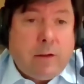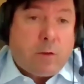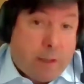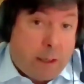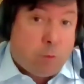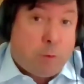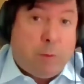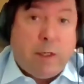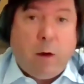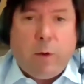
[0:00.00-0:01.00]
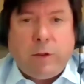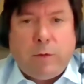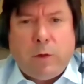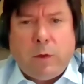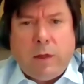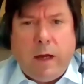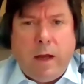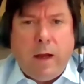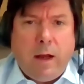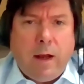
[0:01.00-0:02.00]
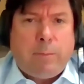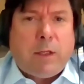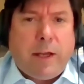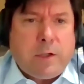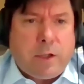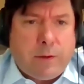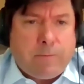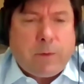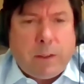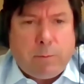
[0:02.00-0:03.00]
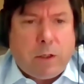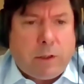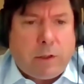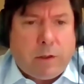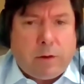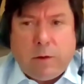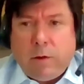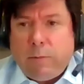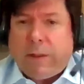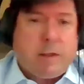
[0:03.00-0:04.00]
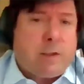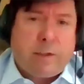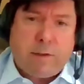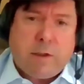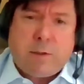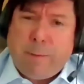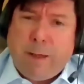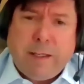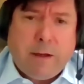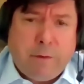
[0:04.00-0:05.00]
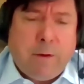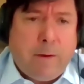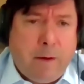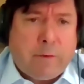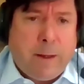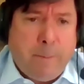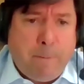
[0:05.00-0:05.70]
So that would be a wonderful application in particular. But there's many of them.